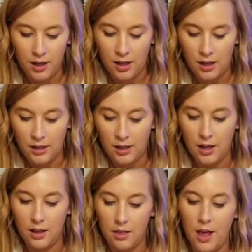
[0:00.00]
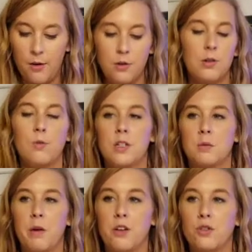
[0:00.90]
And that one was
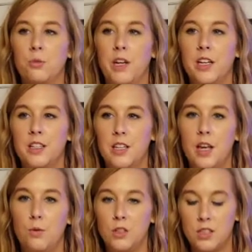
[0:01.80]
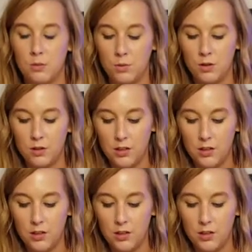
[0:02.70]
special because it was someone's.